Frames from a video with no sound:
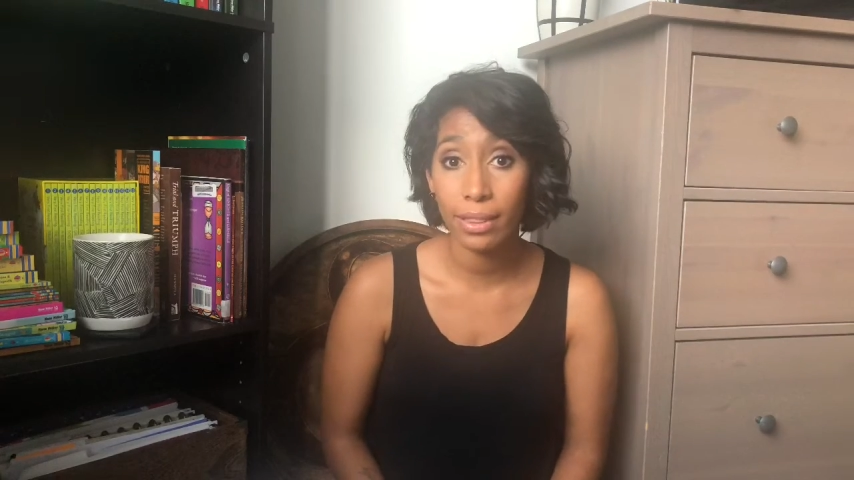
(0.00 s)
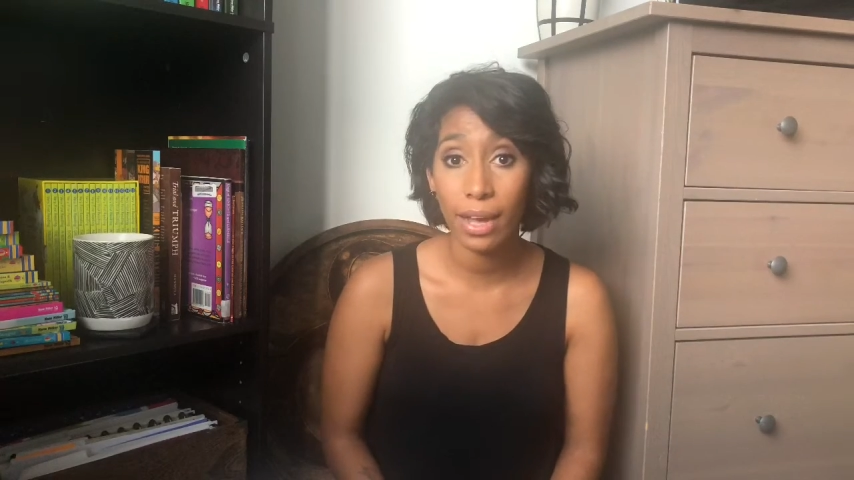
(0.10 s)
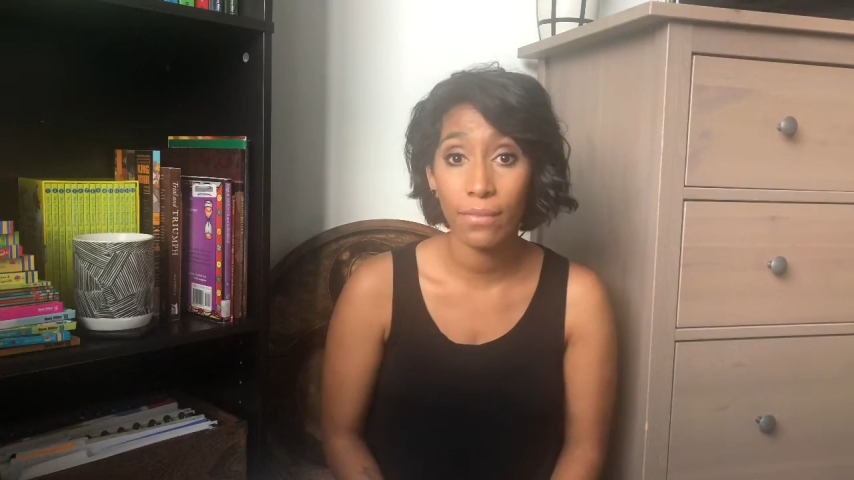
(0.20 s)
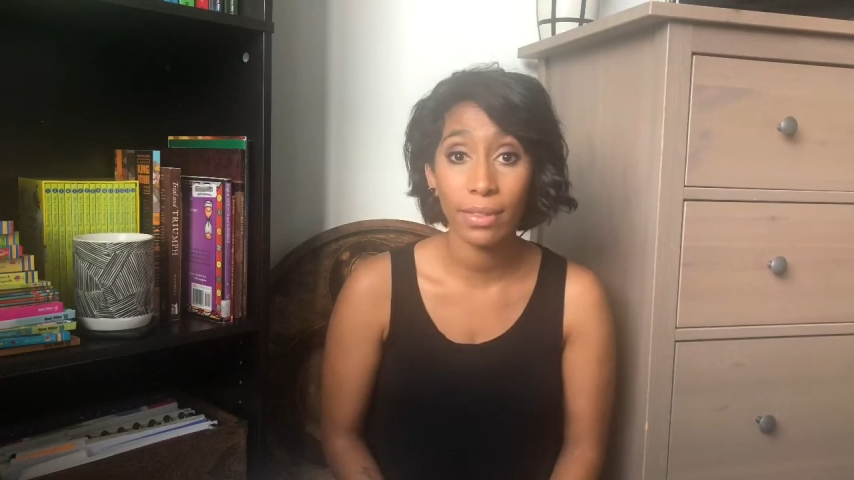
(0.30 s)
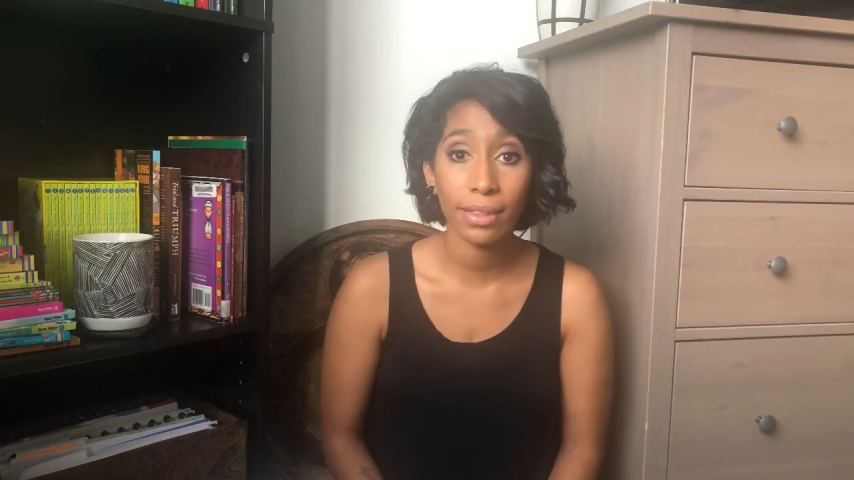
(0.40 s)

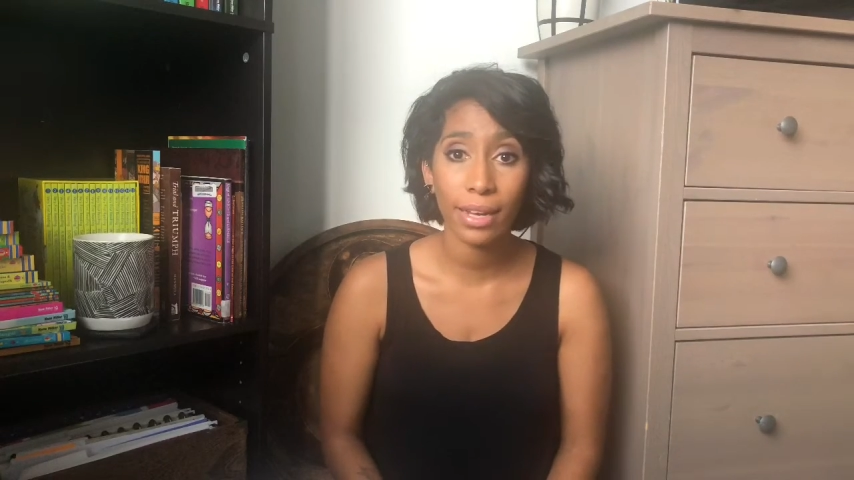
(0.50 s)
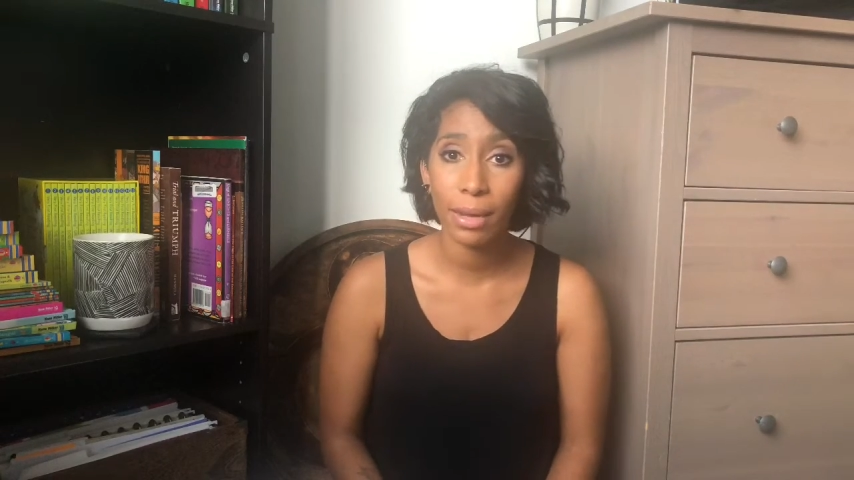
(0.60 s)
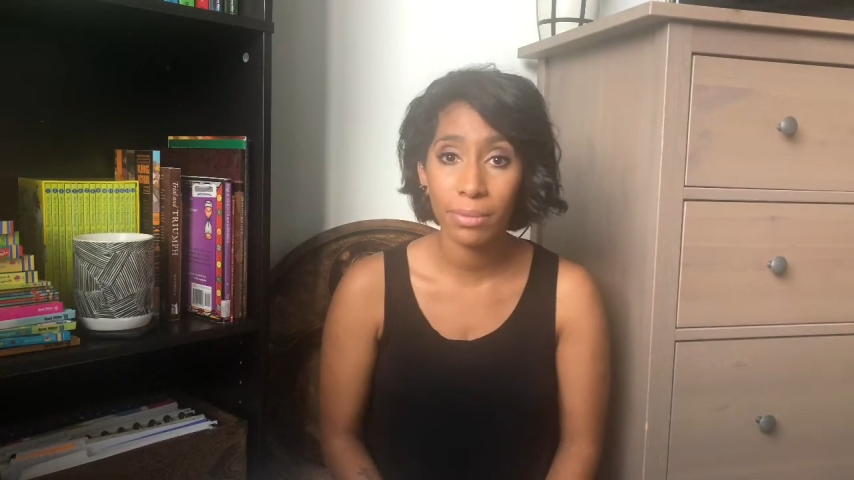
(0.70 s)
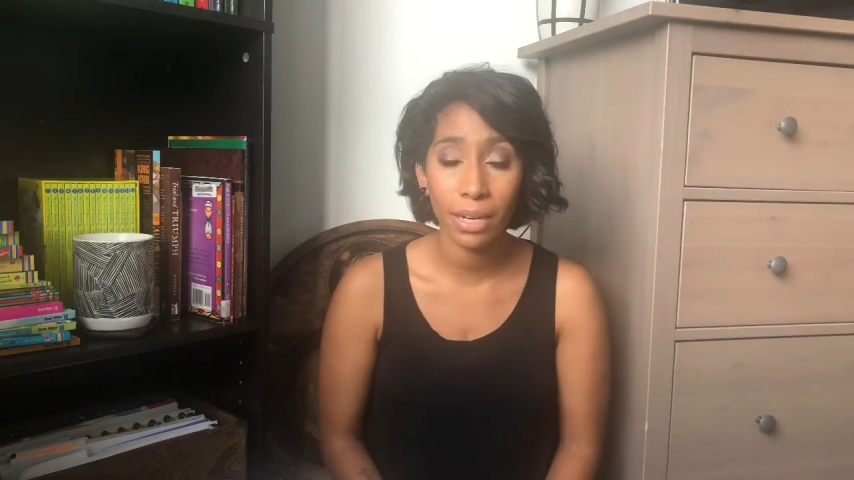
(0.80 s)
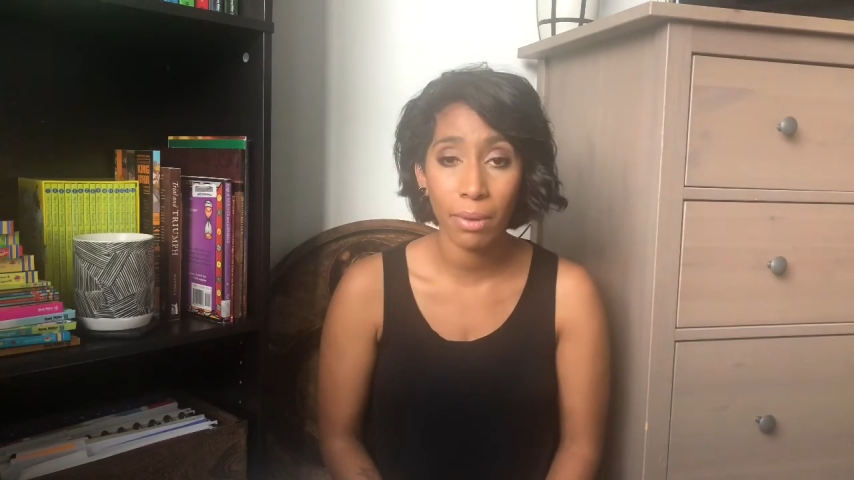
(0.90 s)
Everything that
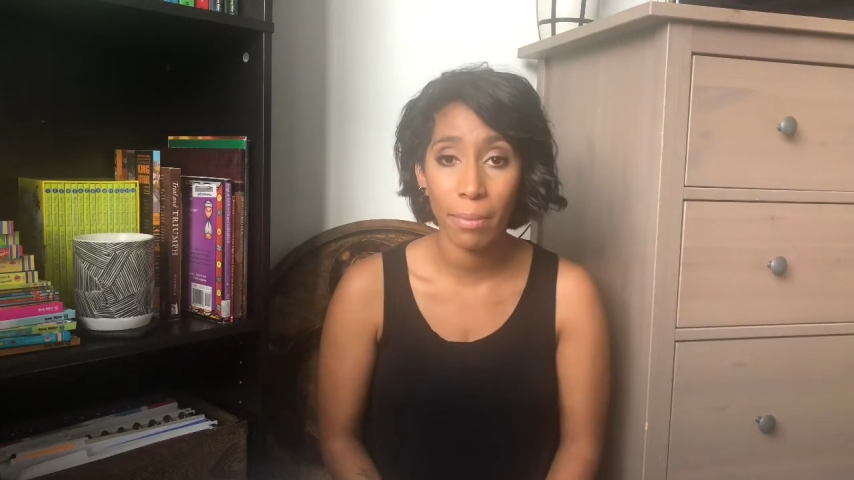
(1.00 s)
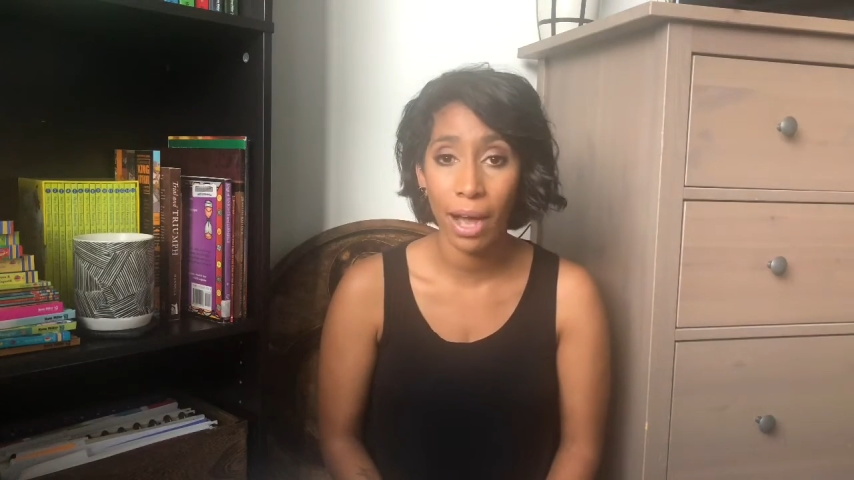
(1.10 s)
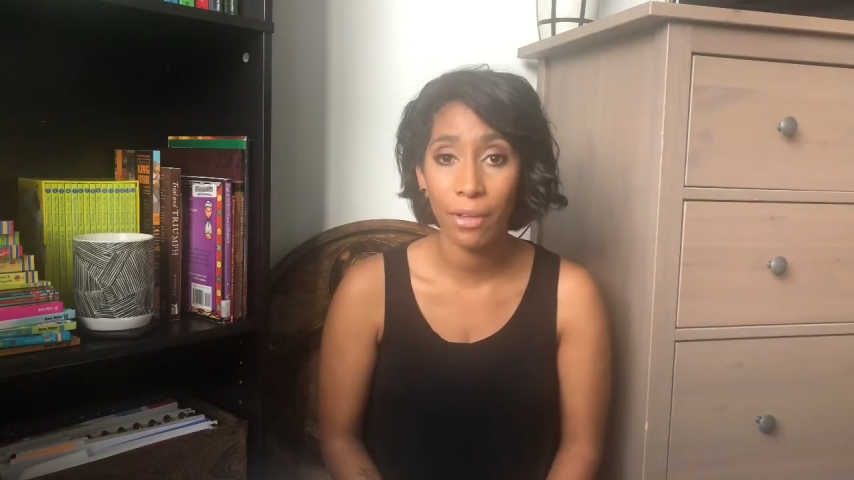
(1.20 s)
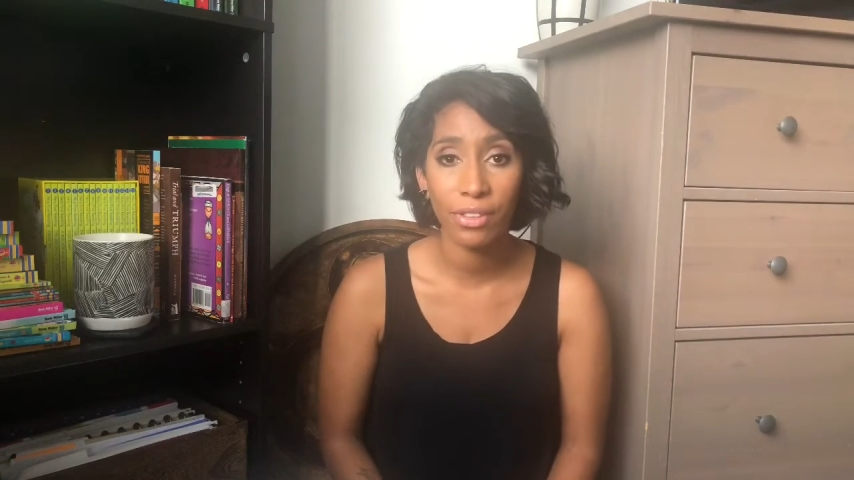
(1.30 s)
comes out of my mouth